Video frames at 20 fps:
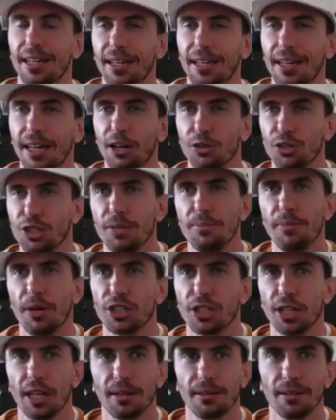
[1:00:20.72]
I don't see
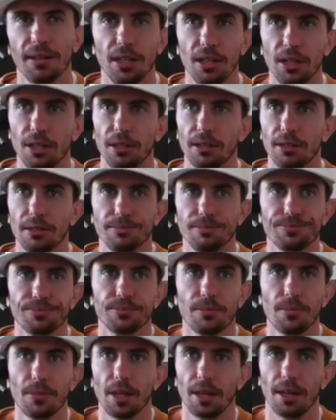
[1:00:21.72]
much like
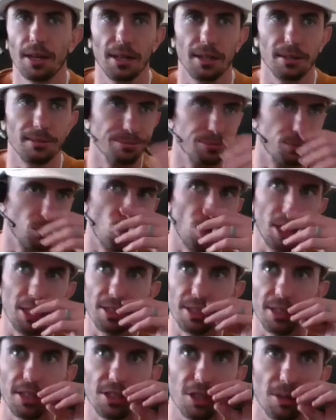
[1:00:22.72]
uh,
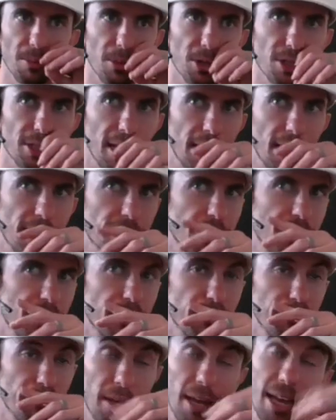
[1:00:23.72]
racism or
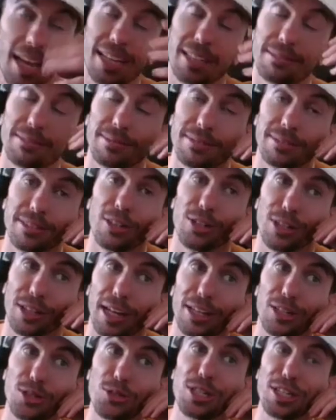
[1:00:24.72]
sexism. Eh, there,
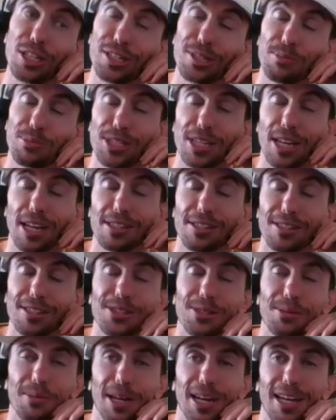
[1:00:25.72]
I do see some
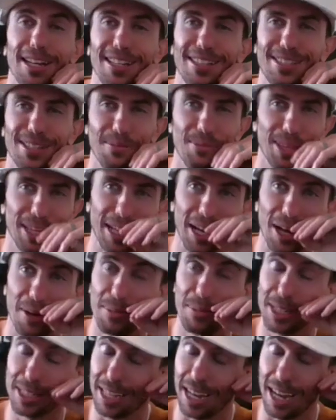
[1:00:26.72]
sexism kind of. Some of the
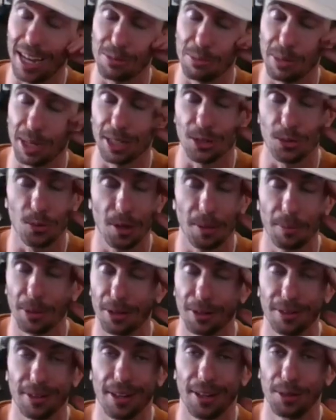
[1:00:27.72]
comments guys make to women
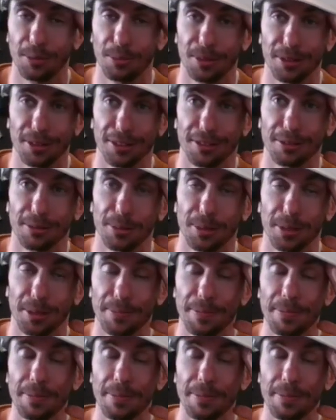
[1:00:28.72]
are unbelievable.